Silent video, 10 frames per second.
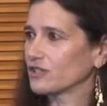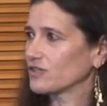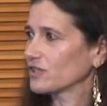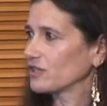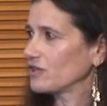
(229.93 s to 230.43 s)

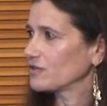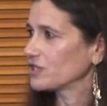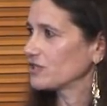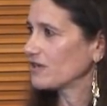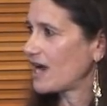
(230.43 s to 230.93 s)
Just
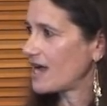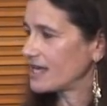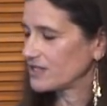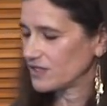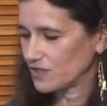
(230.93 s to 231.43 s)
close your
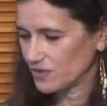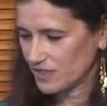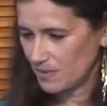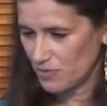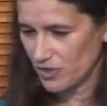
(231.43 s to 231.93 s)
eyes, do
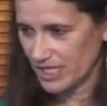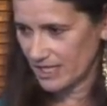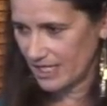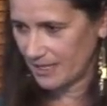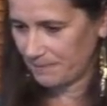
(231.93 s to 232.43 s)
some
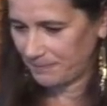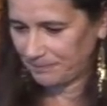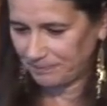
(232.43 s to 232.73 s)
breathing.